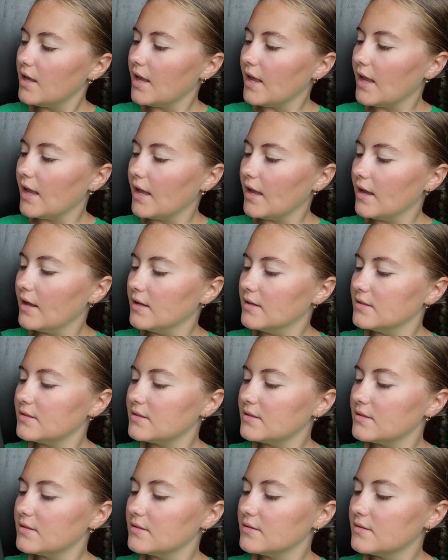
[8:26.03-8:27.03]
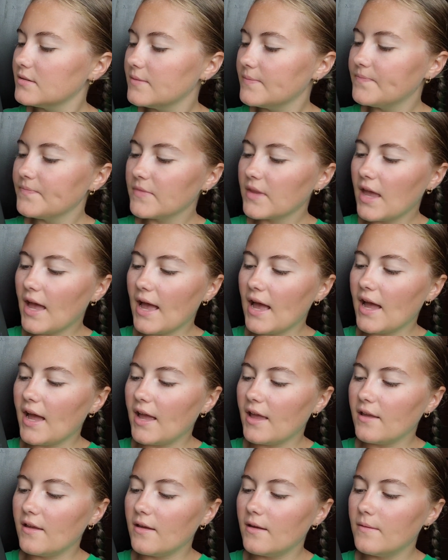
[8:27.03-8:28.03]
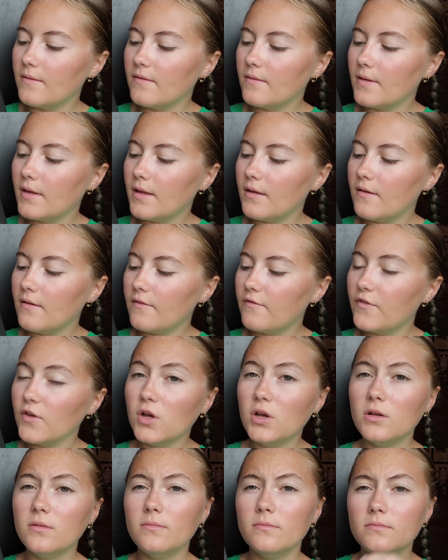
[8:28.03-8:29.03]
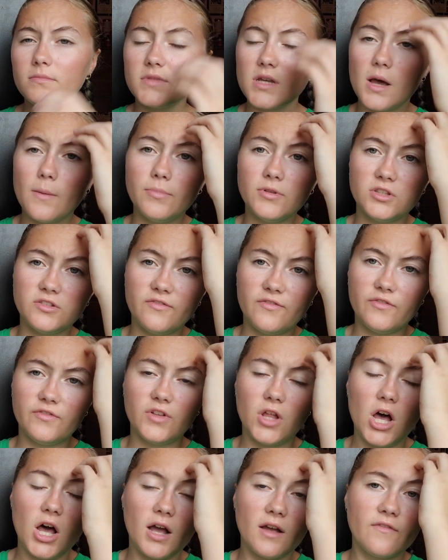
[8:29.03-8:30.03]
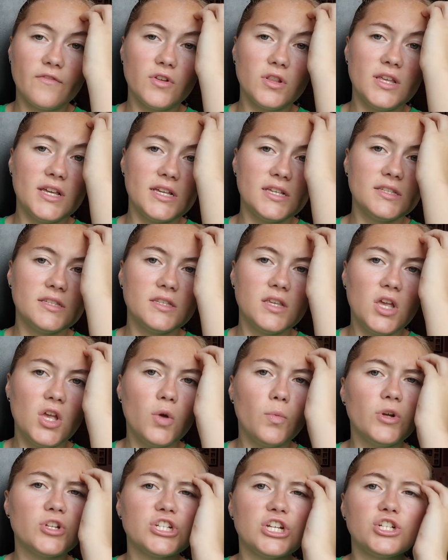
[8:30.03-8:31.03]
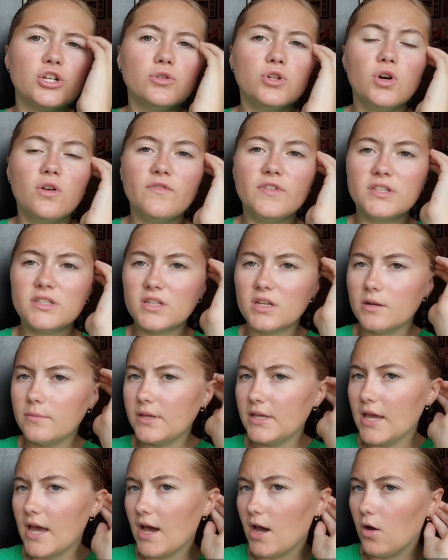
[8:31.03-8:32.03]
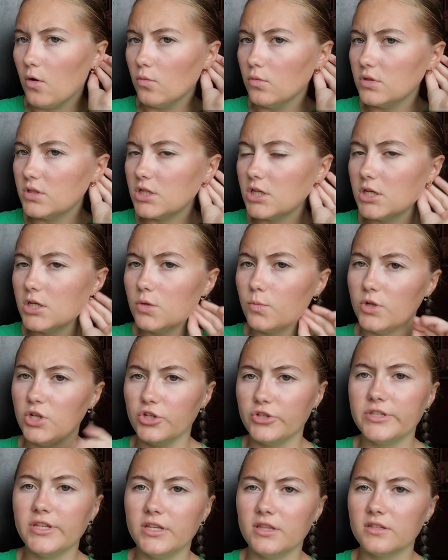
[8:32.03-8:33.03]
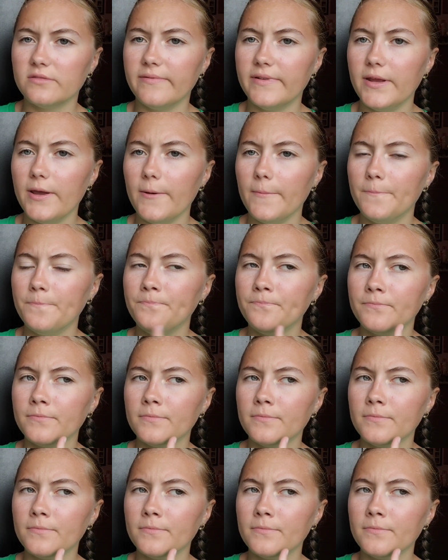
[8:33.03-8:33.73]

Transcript: And I filmed a vlog for this, which I don't know if it's going to be out when you're seeing this video,